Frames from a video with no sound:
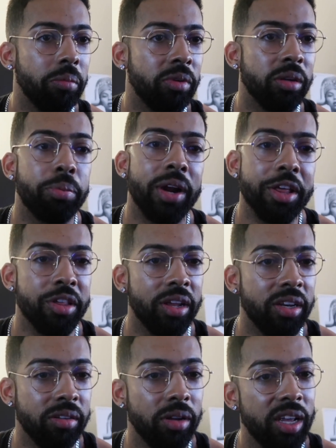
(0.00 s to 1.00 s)

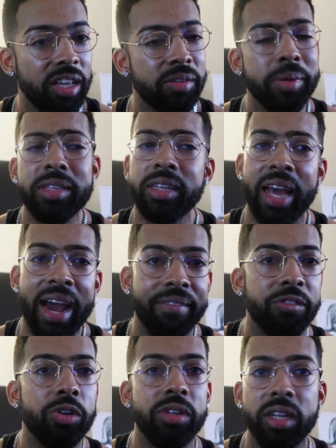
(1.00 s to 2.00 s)
depression, especially
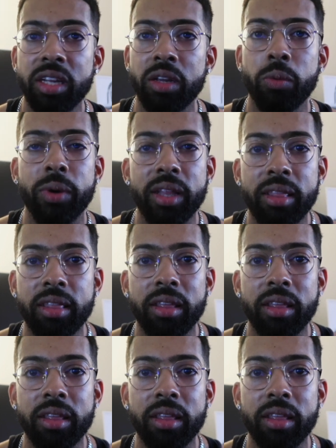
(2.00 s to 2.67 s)
after dealing with,